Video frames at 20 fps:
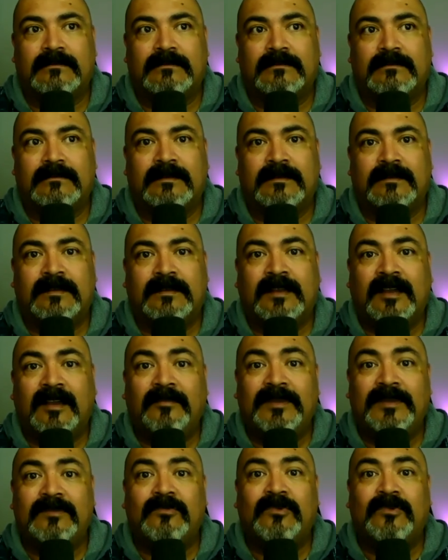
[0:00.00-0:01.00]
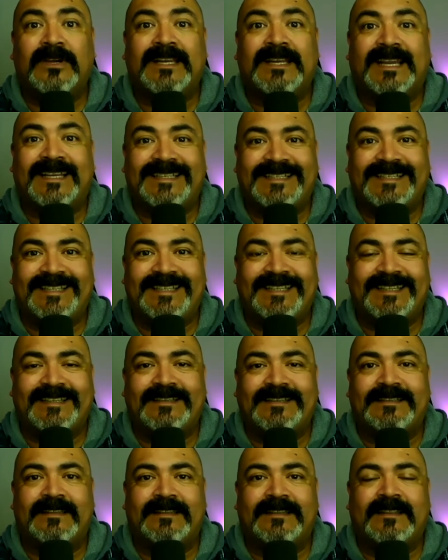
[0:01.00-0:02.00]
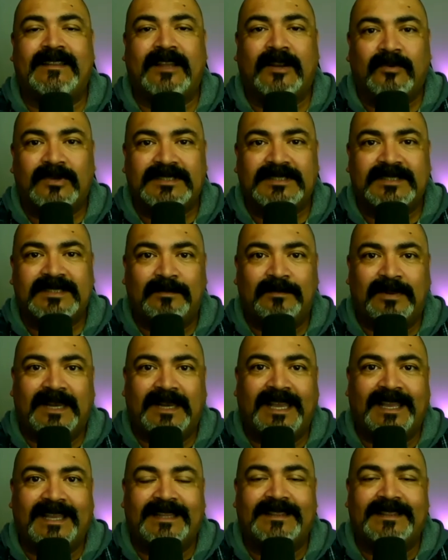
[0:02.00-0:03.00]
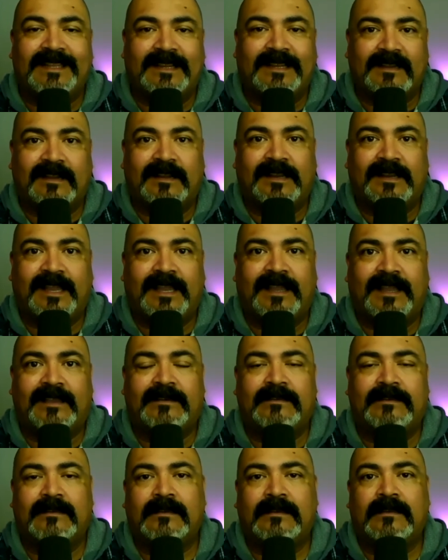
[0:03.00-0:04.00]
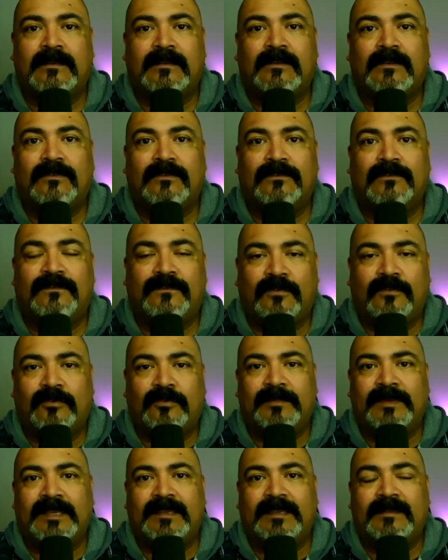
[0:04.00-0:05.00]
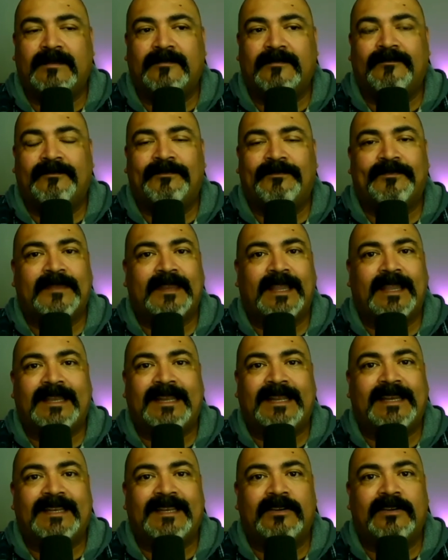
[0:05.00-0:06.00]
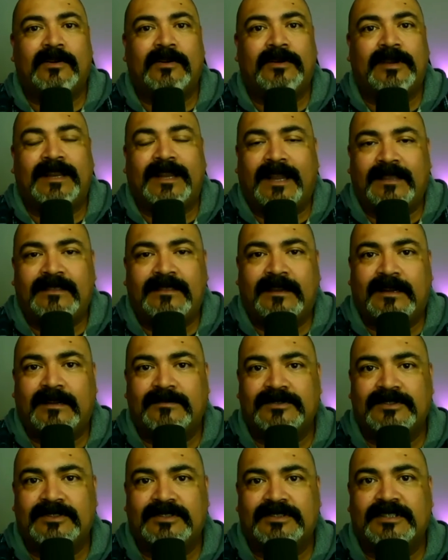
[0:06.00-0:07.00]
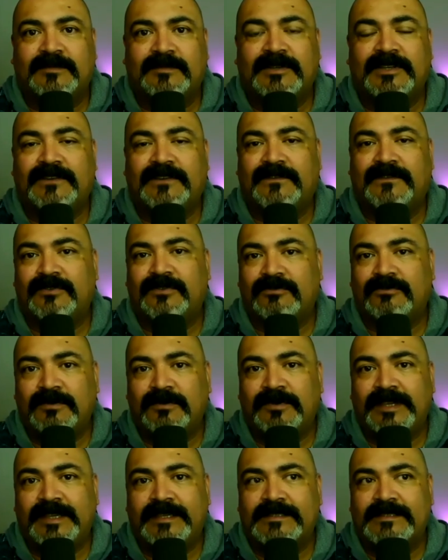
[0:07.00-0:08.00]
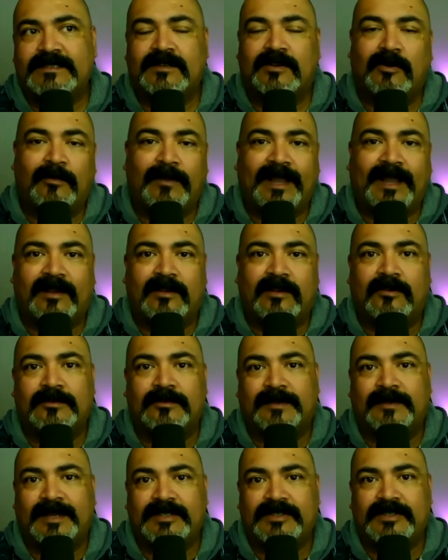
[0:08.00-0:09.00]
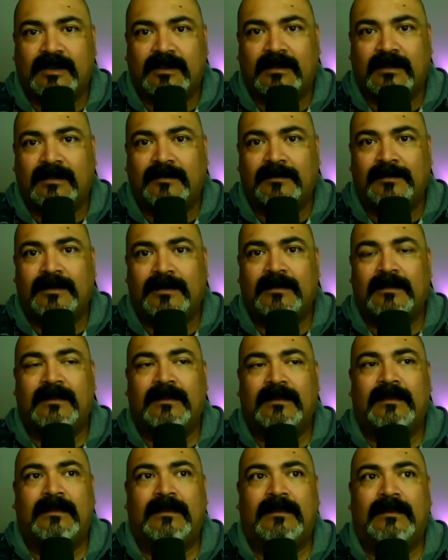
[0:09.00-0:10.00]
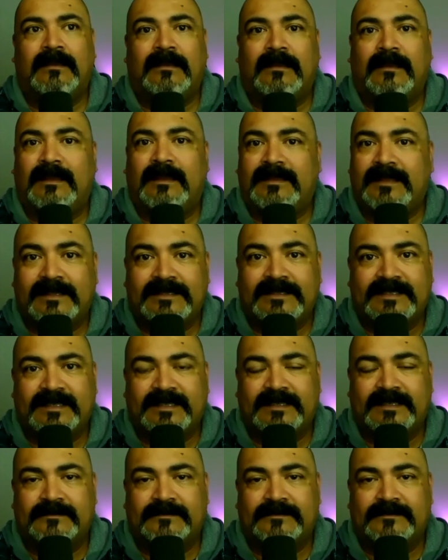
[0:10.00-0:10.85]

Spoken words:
coming when I did, there was a plan that God had for me and I didn't know it. I thought I was just coming here for 3 weeks, go back home to my job, and that's it.